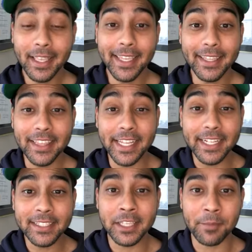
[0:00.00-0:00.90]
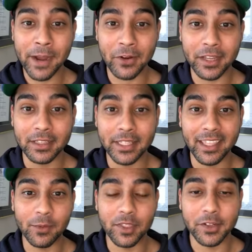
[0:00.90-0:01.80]
He leads the American
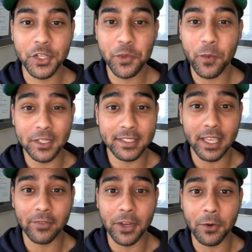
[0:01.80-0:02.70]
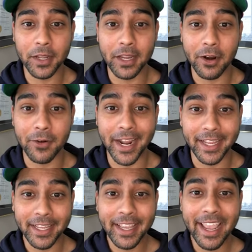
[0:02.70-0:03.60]
League with a 2.70
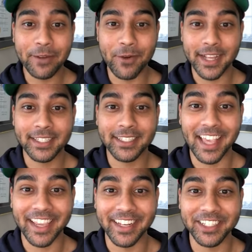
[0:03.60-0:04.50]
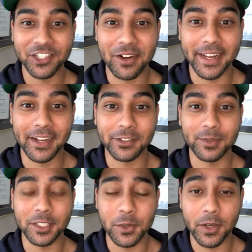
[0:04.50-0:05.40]
ERA and ranks second in strikeouts
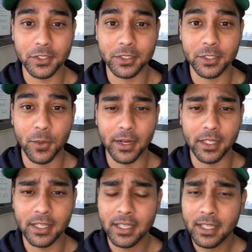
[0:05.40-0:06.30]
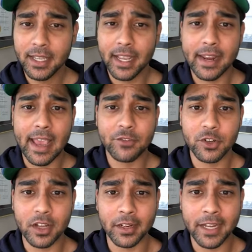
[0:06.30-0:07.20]
with 220. And
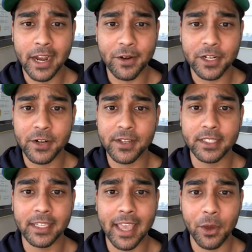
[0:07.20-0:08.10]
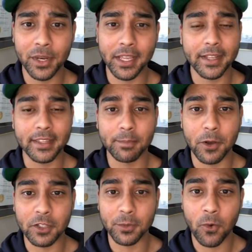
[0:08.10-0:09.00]
after an uncharacteristic outing against the
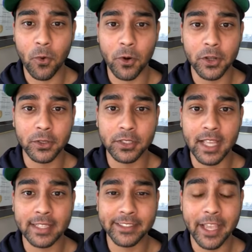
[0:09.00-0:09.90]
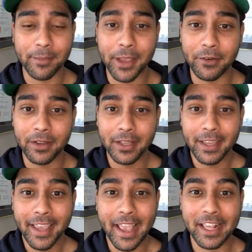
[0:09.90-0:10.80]
Baltimore Orioles last time out,
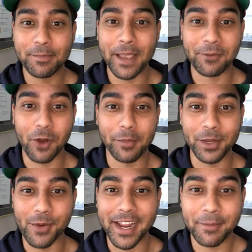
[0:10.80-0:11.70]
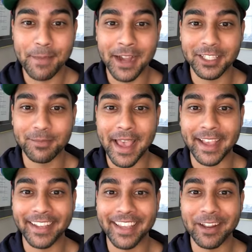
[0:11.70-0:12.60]
expect Robbie Ray to bounce
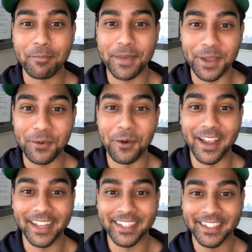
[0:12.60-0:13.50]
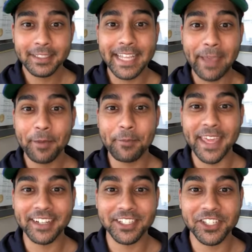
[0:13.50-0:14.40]
back in a big way. Tampa managed